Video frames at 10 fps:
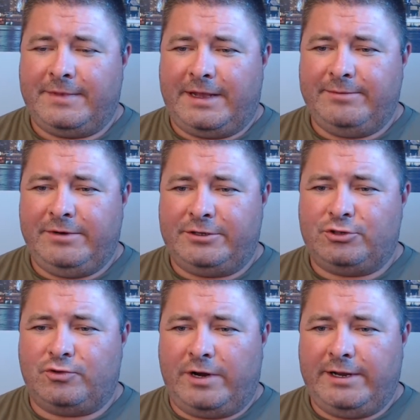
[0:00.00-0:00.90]
going to
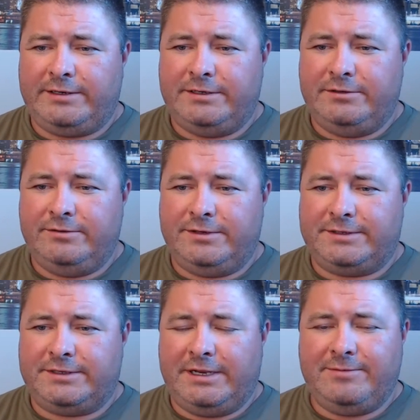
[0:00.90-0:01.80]
try to do the
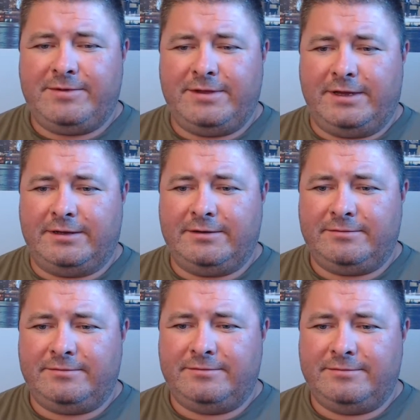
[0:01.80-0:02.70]
same thing,
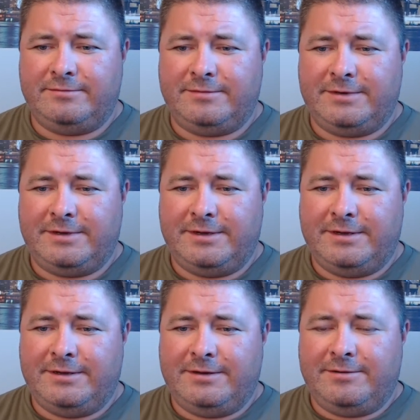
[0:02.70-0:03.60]

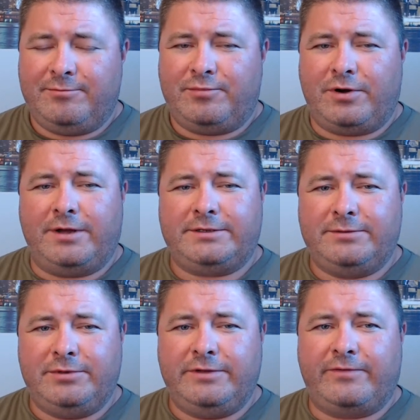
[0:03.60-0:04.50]

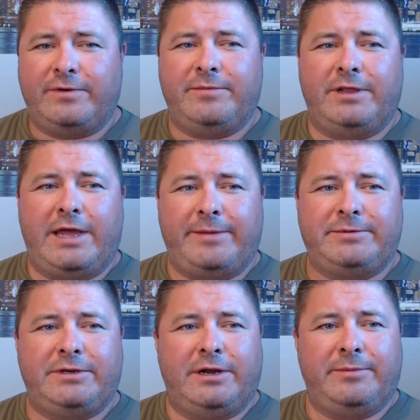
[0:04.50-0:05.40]
possibly from a
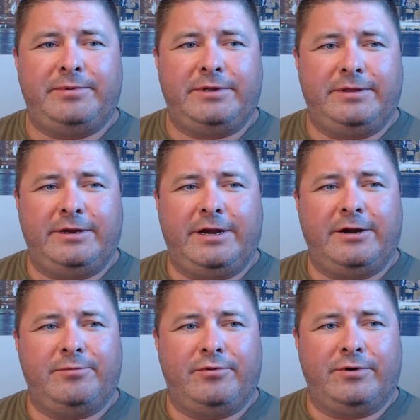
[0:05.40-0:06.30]
laptop in an
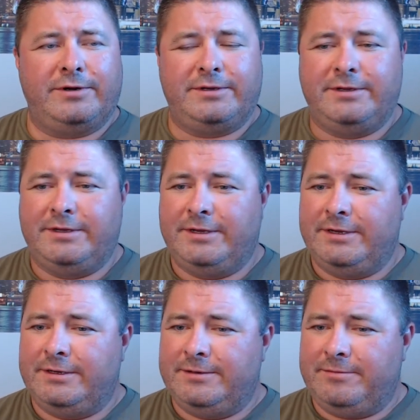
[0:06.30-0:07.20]
airport
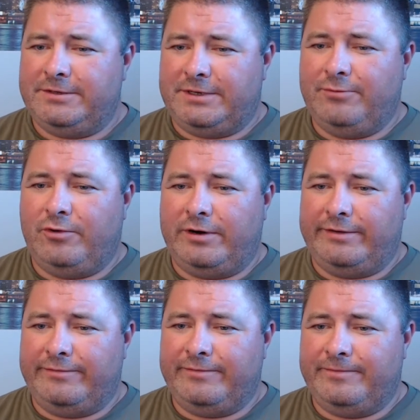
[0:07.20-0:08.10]
somewhere
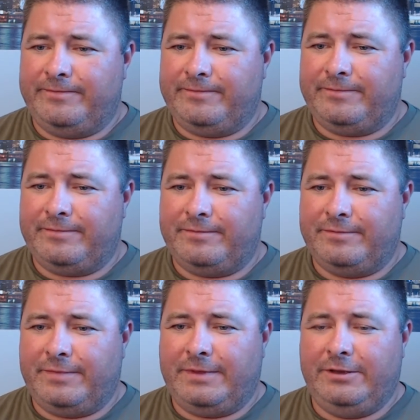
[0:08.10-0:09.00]
in
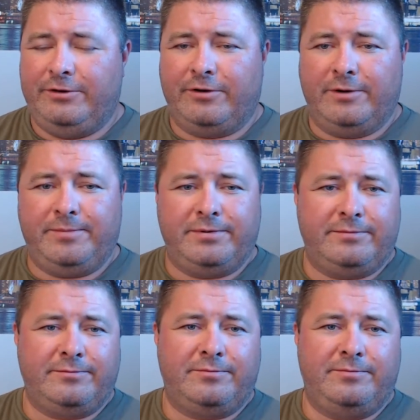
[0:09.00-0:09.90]
Europe,
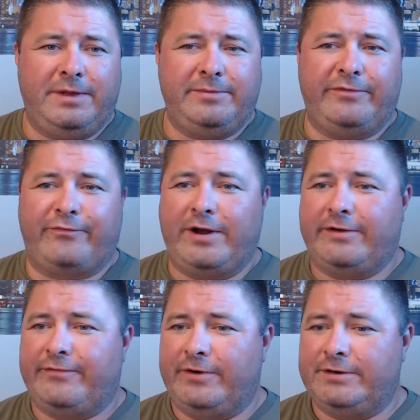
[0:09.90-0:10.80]
maybe
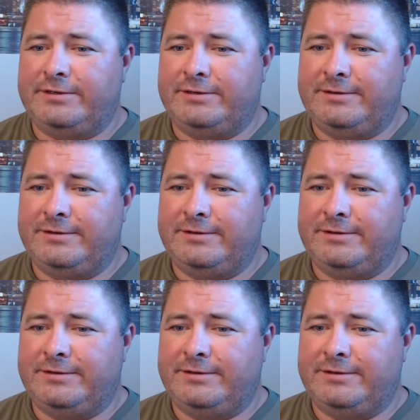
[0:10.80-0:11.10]
Frankfurt,